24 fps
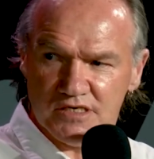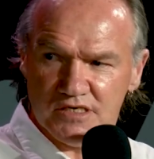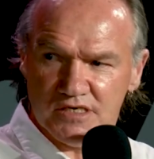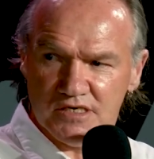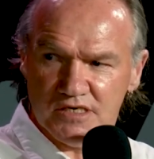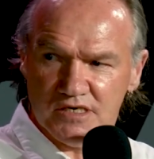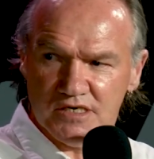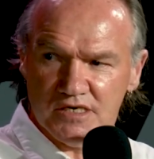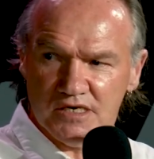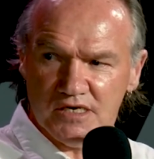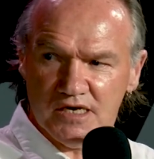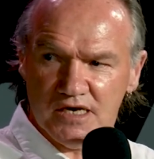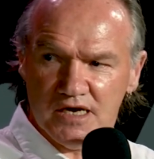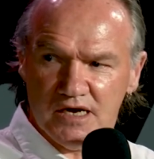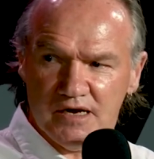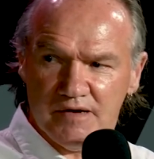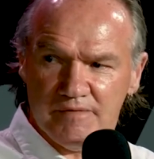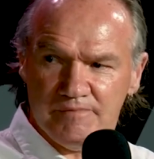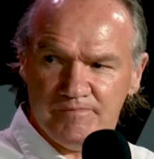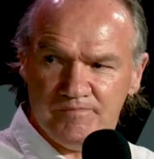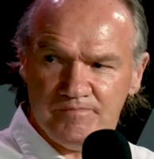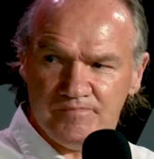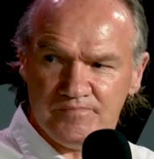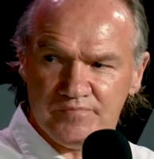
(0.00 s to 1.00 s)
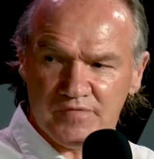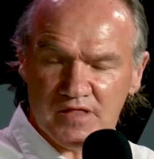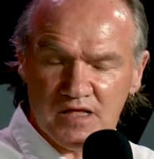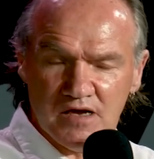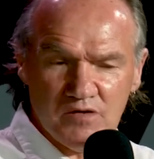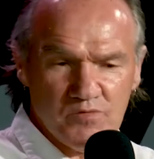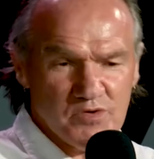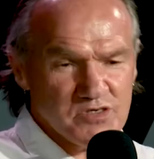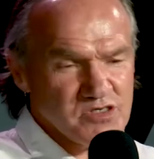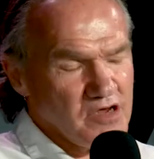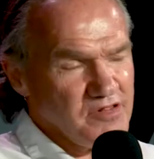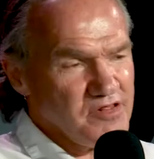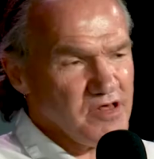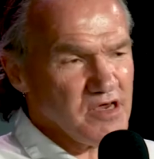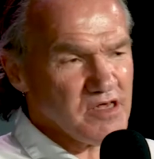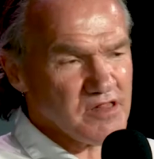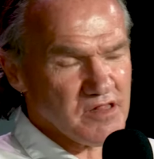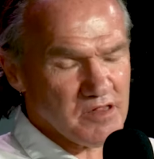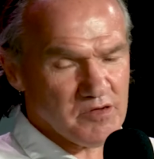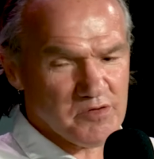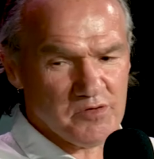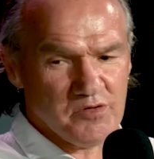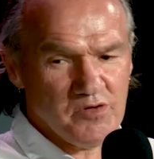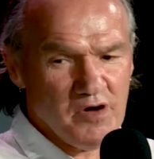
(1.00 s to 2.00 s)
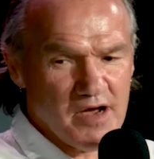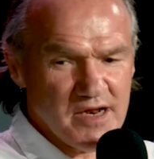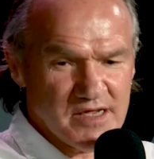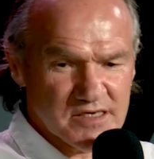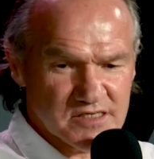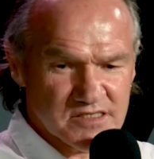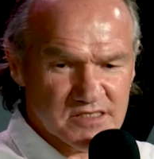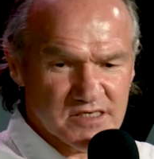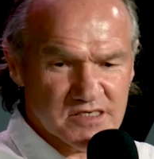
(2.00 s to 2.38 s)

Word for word: No. Um, which I think the greatest